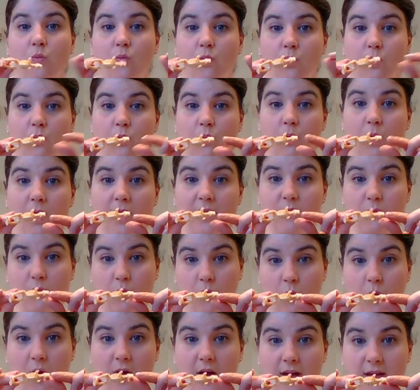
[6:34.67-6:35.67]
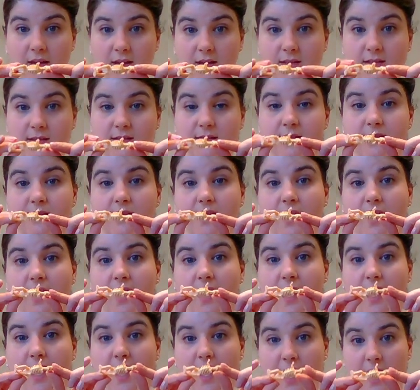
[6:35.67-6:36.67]
what was
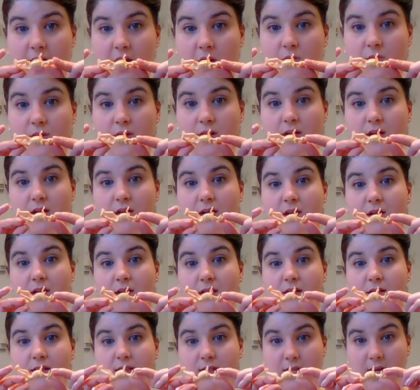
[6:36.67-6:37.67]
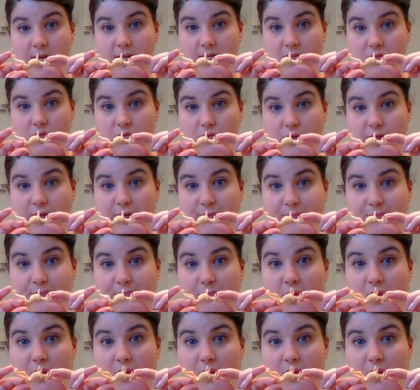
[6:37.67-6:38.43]
our dinosaur.